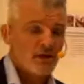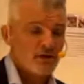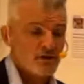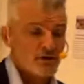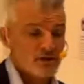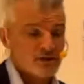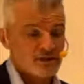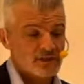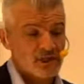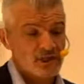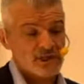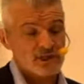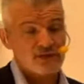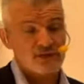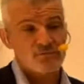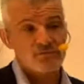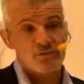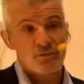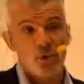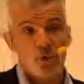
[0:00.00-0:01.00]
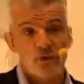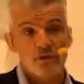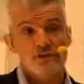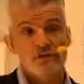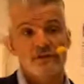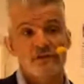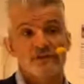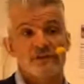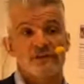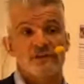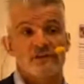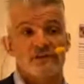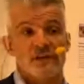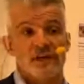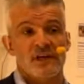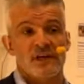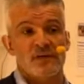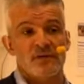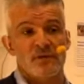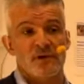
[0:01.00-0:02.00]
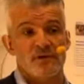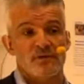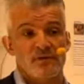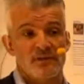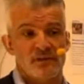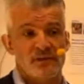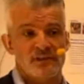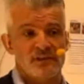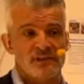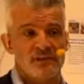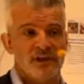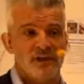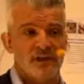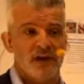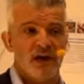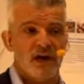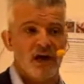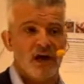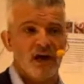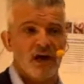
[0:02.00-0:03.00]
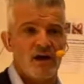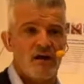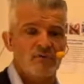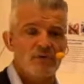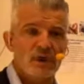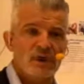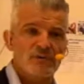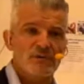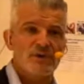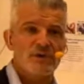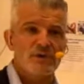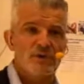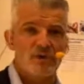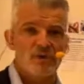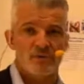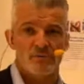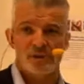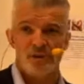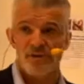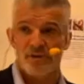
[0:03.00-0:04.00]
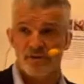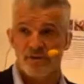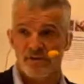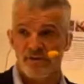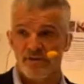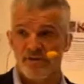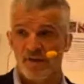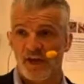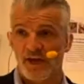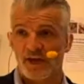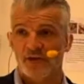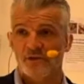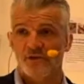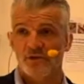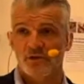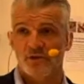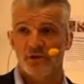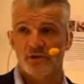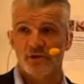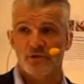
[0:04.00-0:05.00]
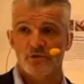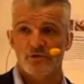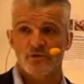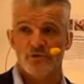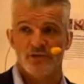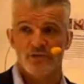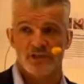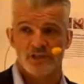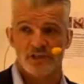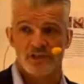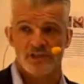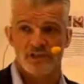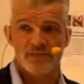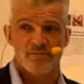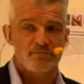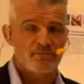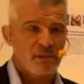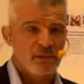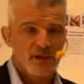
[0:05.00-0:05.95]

Now, I think it's important to think about this, that when we talk about an effect on the culture system,